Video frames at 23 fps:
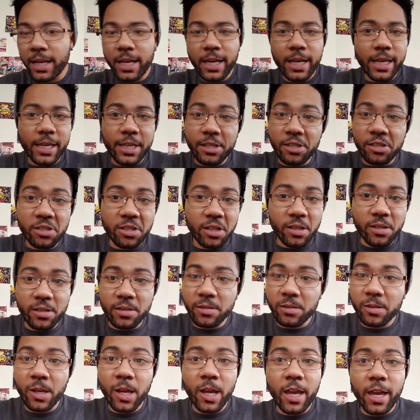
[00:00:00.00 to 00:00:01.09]
He's
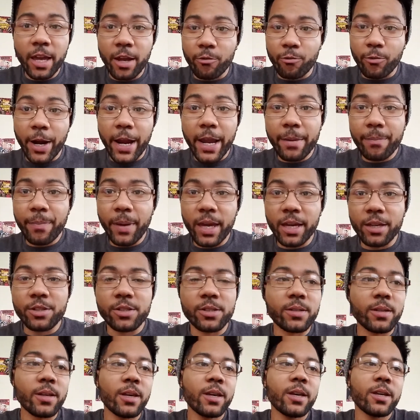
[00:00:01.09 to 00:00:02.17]
just rampaging.
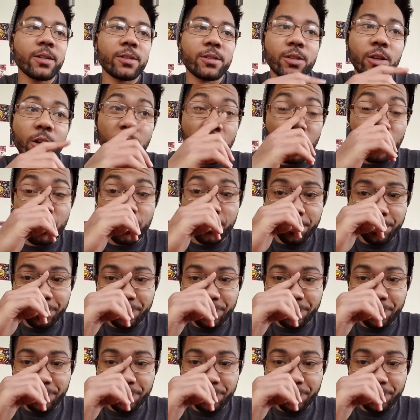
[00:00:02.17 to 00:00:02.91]
So